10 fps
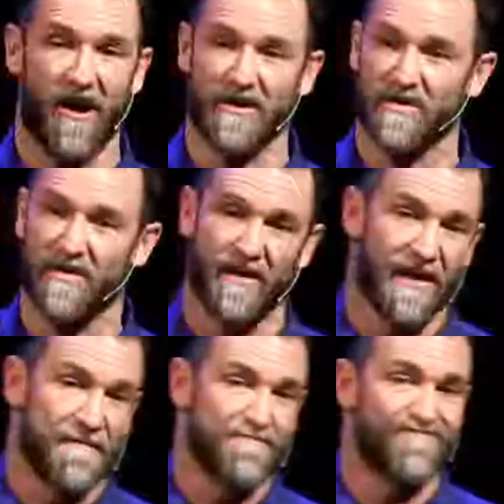honest with you,
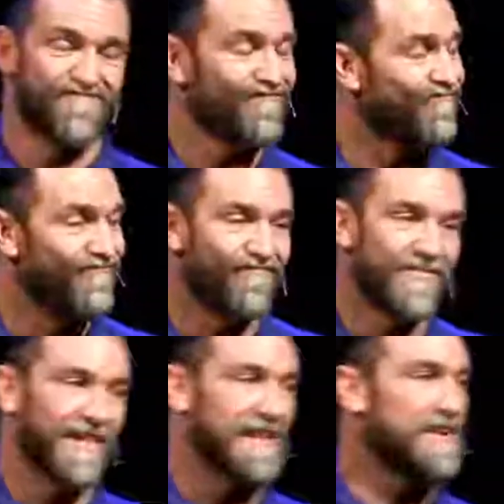
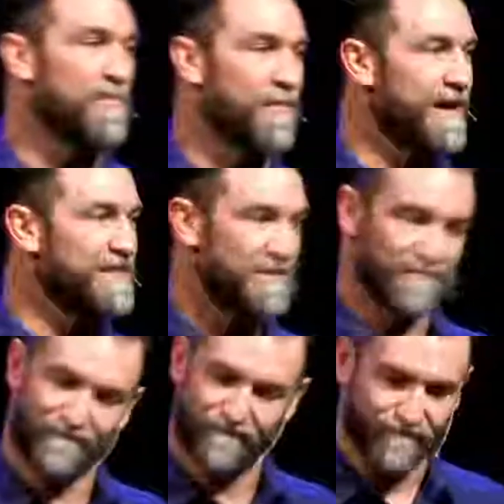the last couple months,
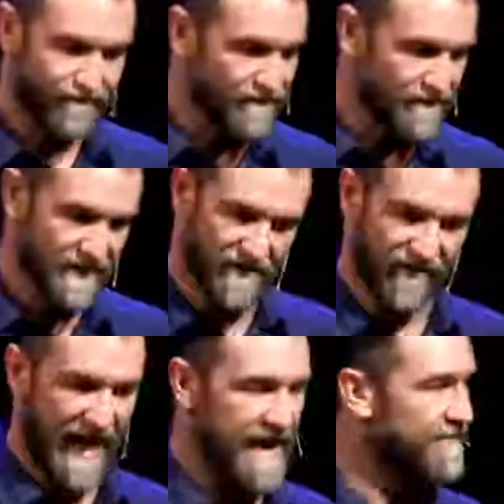
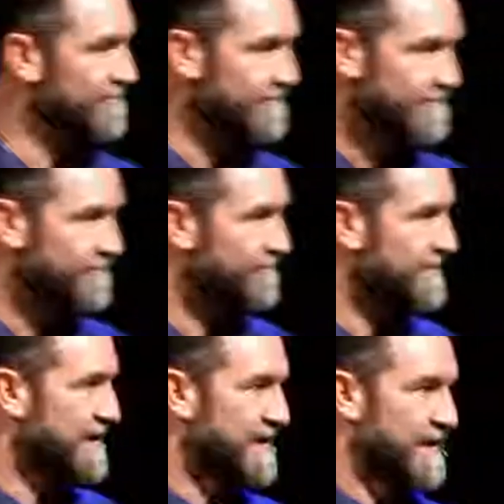flat.
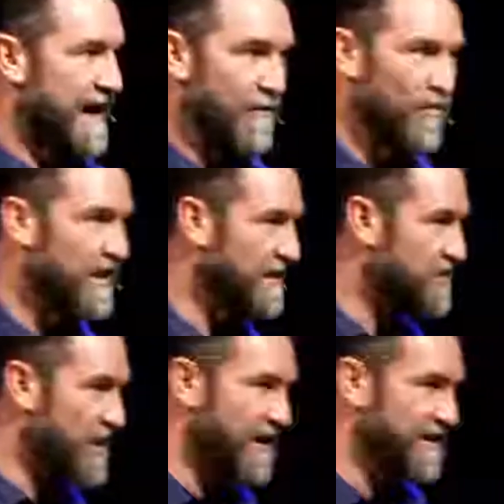I'm really
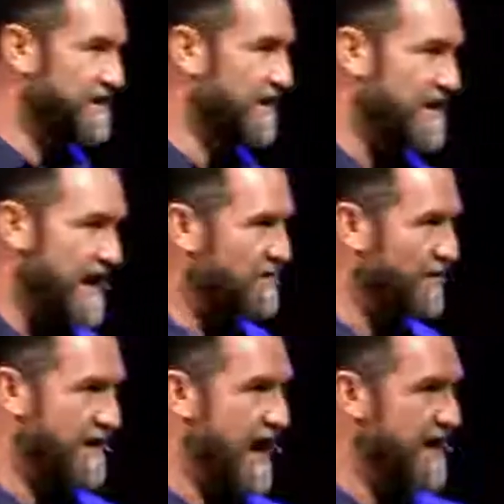struggling to connect
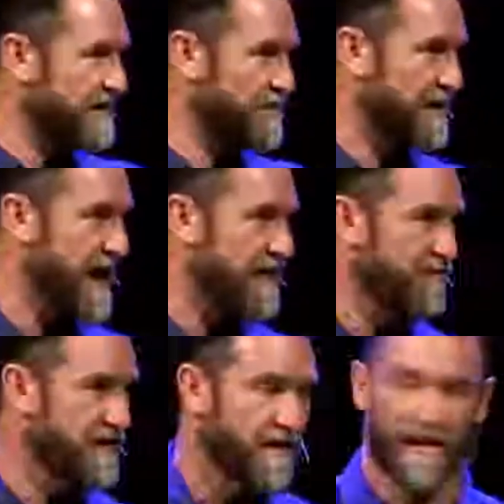with God as we
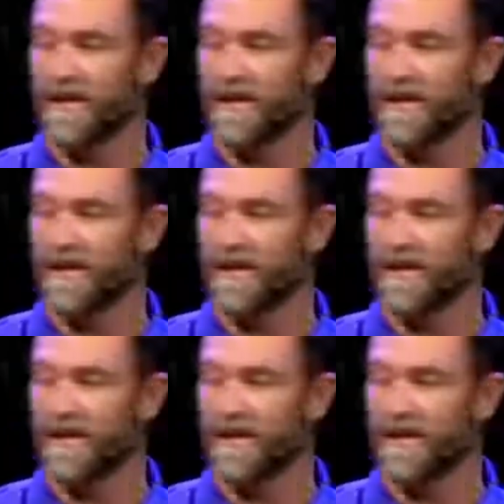gather together.